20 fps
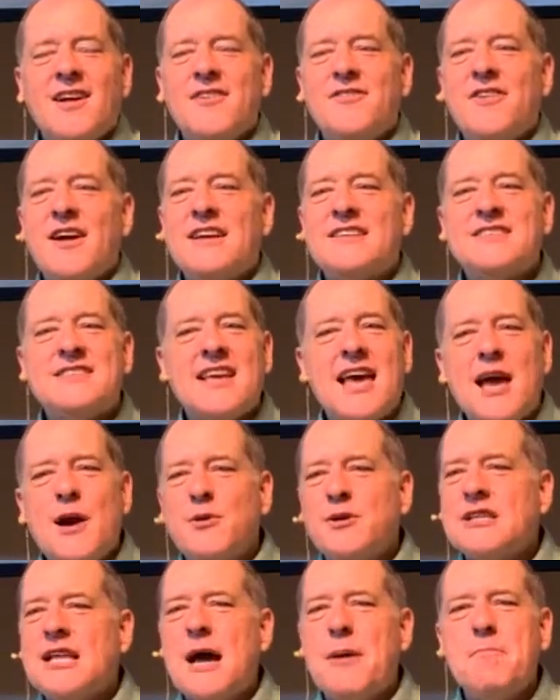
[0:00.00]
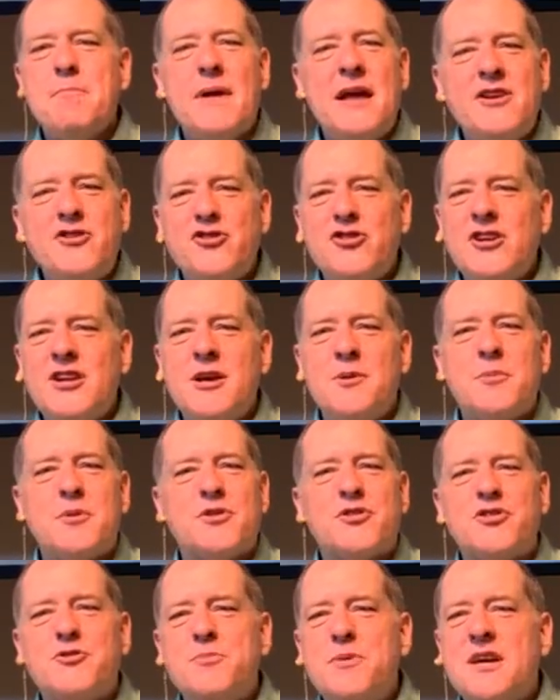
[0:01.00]
If I say I will not mention
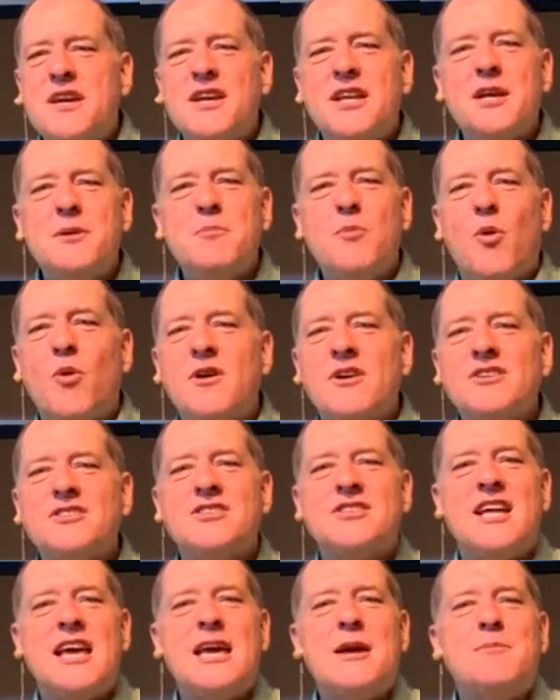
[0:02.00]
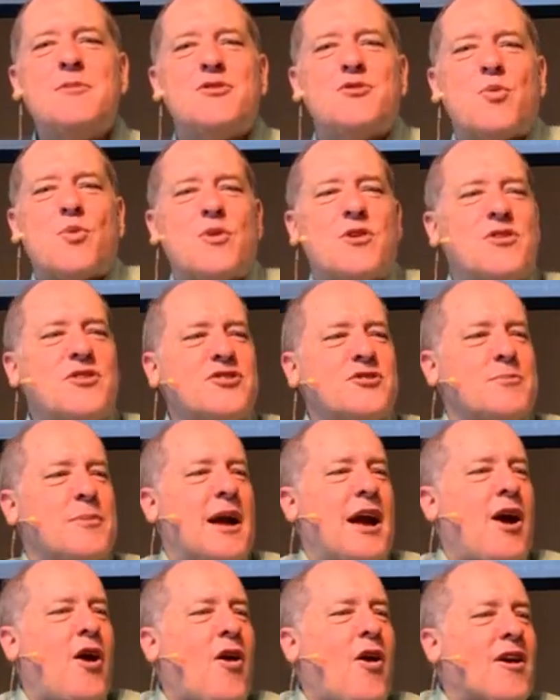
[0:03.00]
him or speak any more in his name, his word
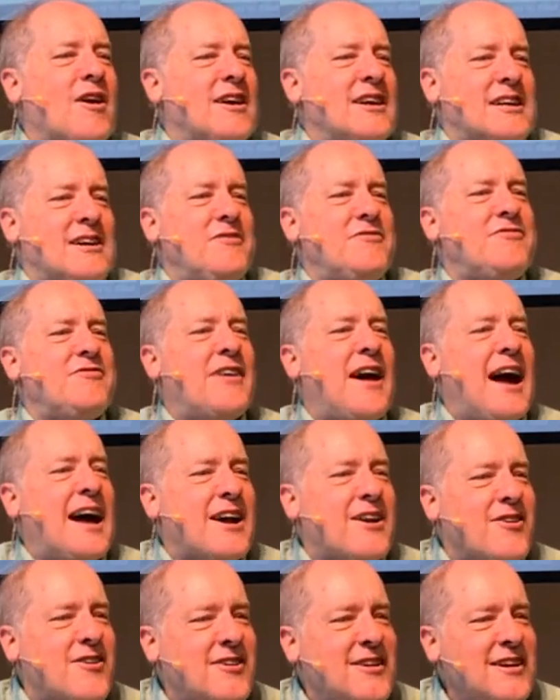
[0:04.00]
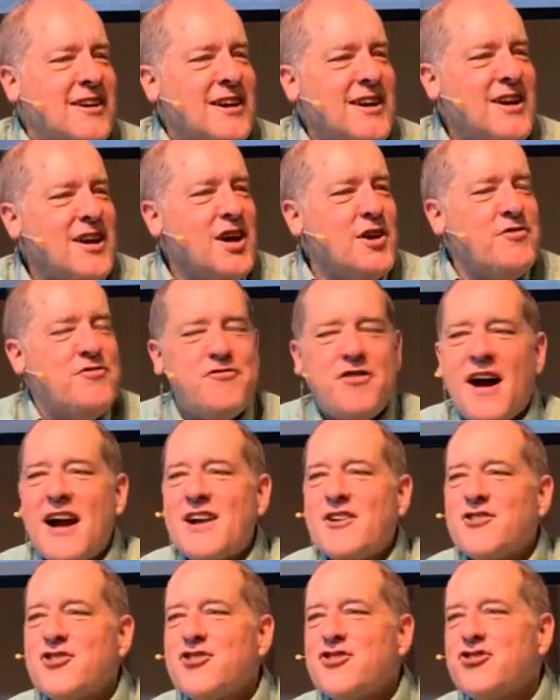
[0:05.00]
is my heart like a fire, a
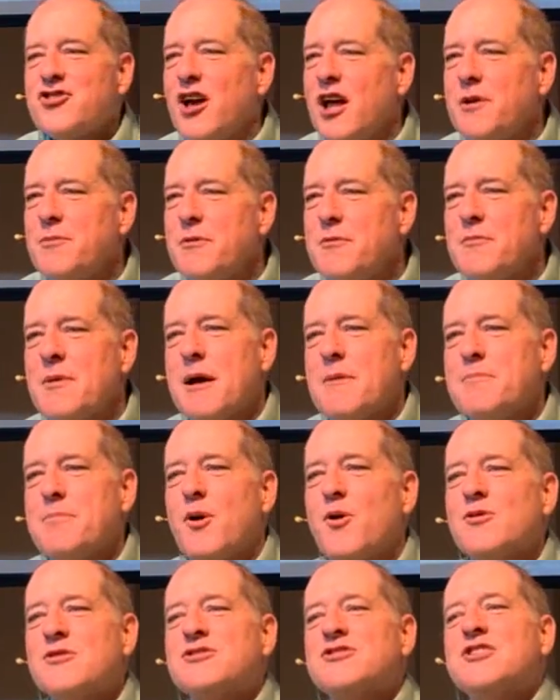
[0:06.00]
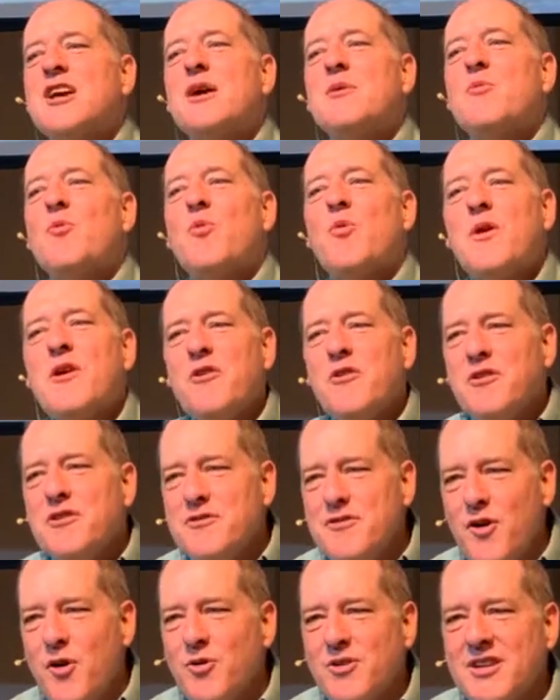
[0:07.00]
fire shut up in my bones. I am
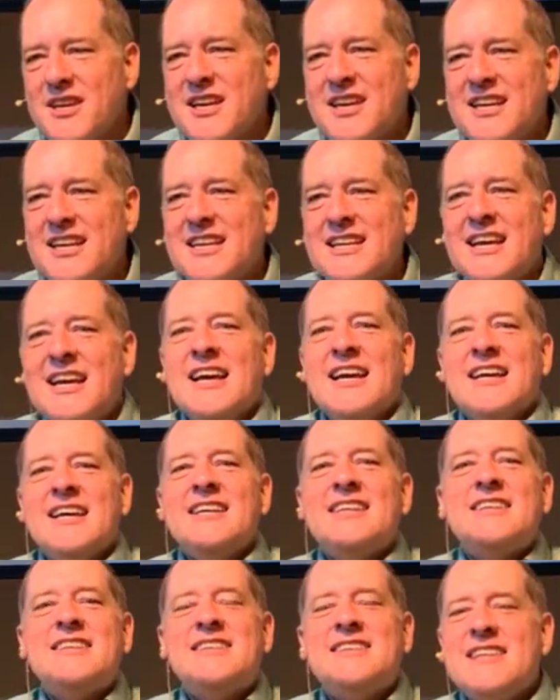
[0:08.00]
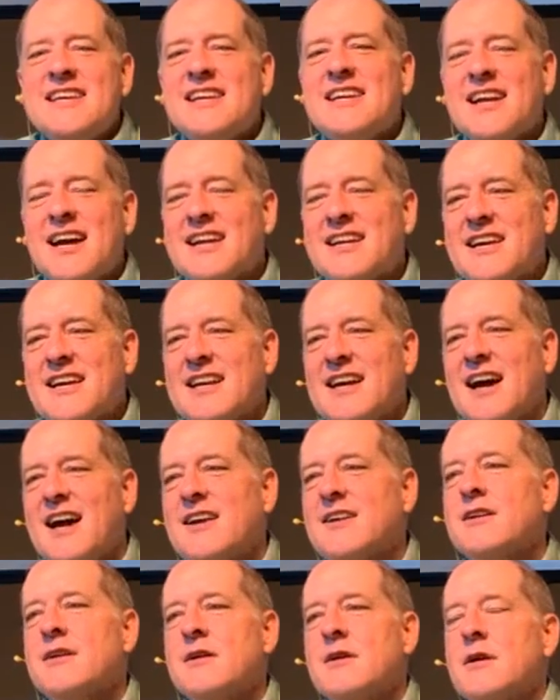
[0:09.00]
weary of holding it in. Indeed, I
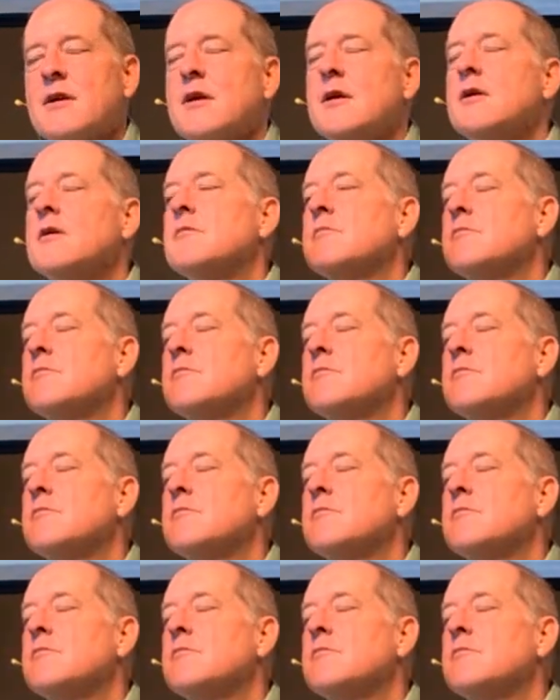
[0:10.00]
cannot.